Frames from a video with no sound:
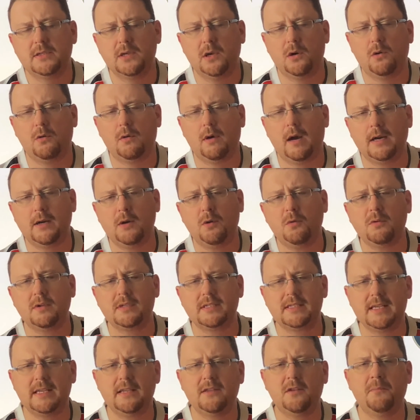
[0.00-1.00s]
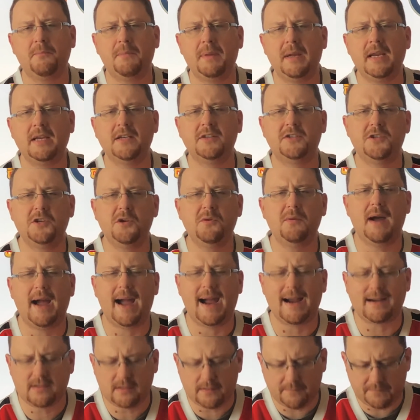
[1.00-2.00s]
So I don't see them being too
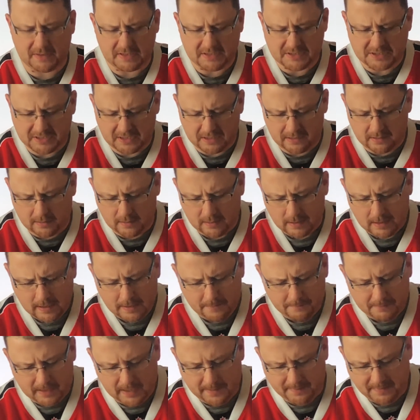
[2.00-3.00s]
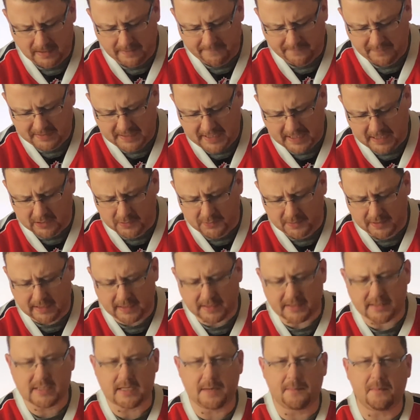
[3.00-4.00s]
active this year. But I mean, if you take a look
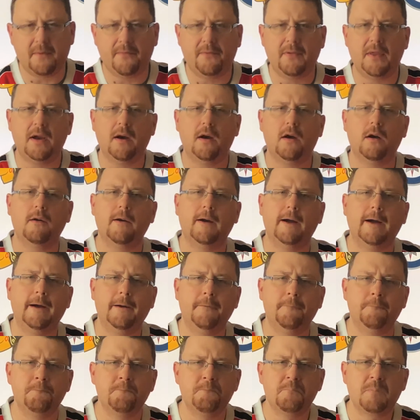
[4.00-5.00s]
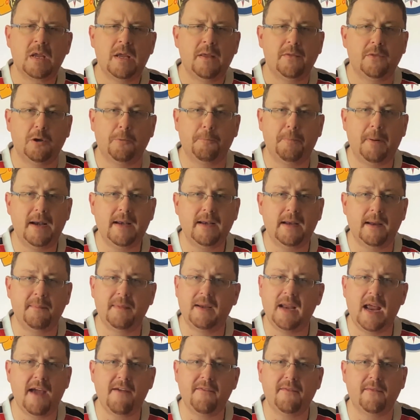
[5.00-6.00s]
at some of their um, their
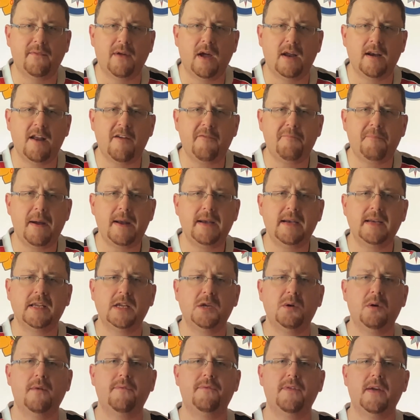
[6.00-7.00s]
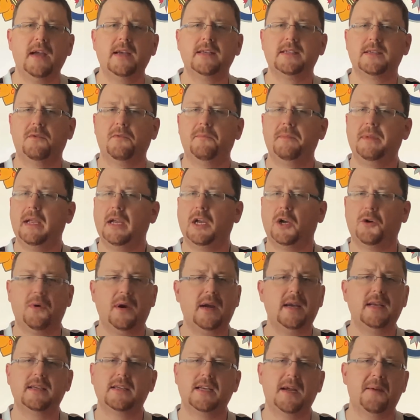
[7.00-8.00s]
pending, they have enough pending UFAs that would be a
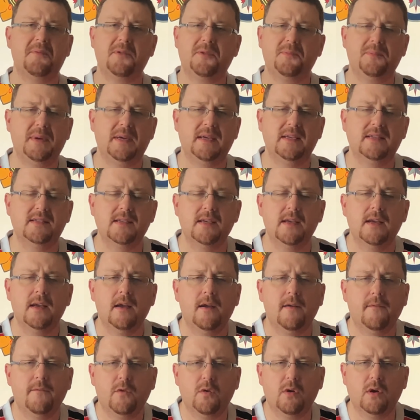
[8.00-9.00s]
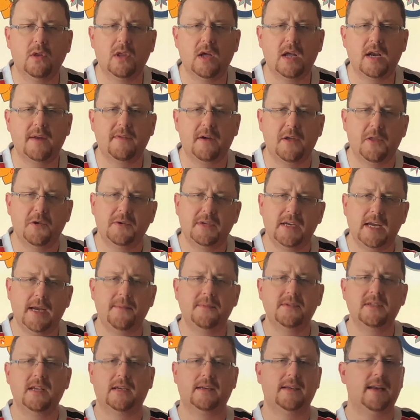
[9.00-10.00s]
great depth piece for a lot of other
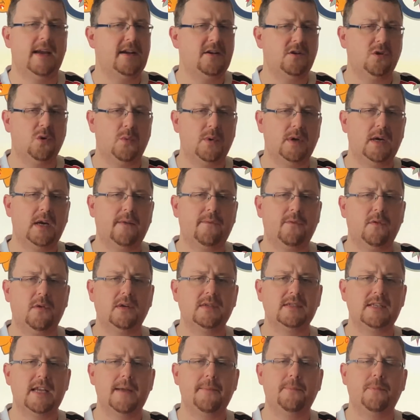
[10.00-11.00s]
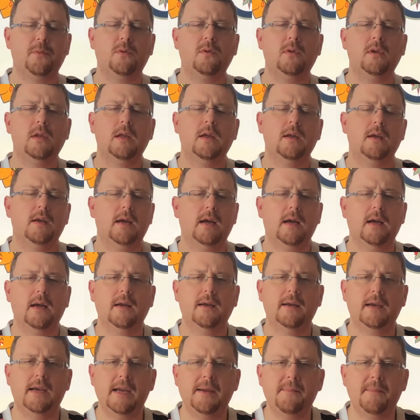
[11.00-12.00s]
teams, like Daniel Winnik, for example.
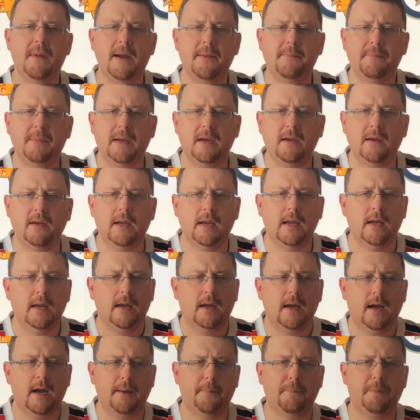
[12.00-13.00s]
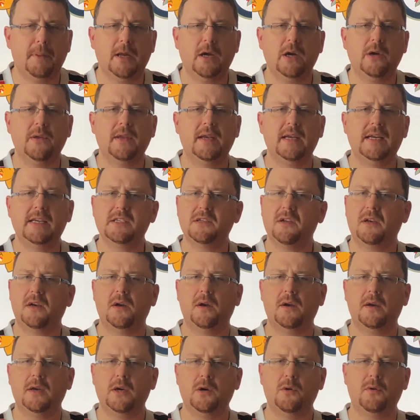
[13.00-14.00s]
Uh, he might be a player that he's
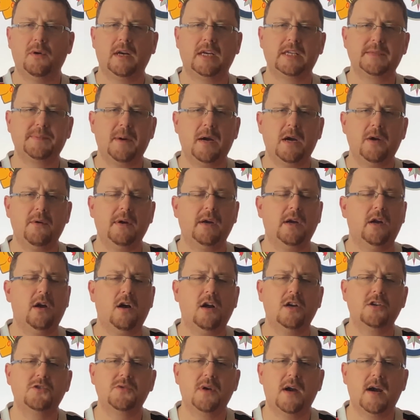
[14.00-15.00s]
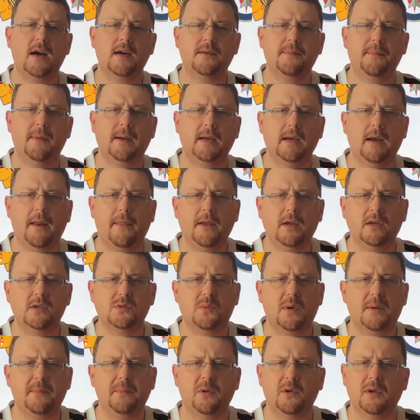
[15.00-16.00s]
on, a, you know, an expiring contract. We can, I think,
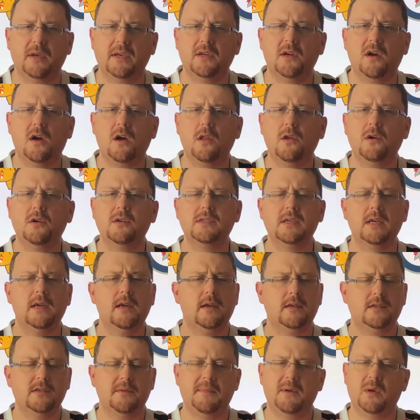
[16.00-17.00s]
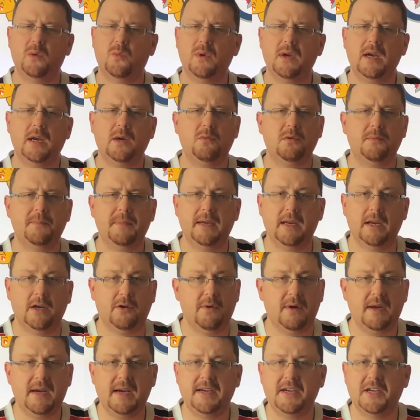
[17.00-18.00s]
it's one million dollars. So I mean, Winnik would be a
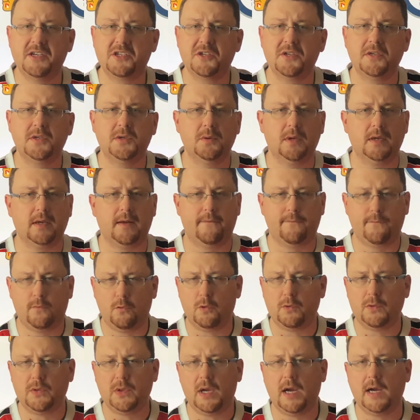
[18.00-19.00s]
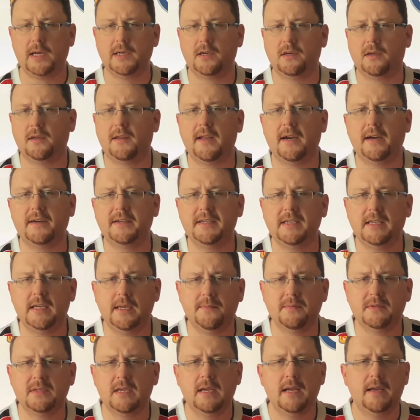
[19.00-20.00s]
great addition to like a fourth line on a lot of
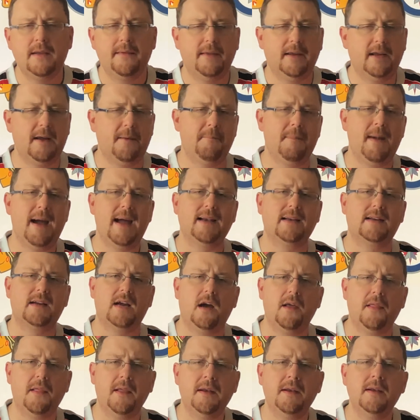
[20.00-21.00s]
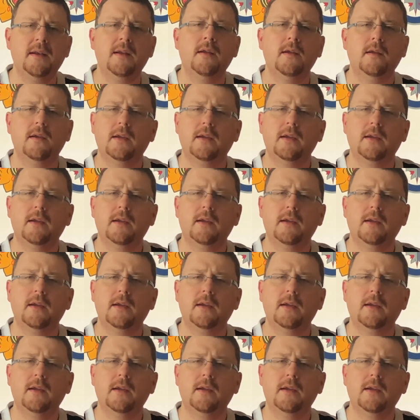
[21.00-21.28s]
teams. They got Matt Cullen.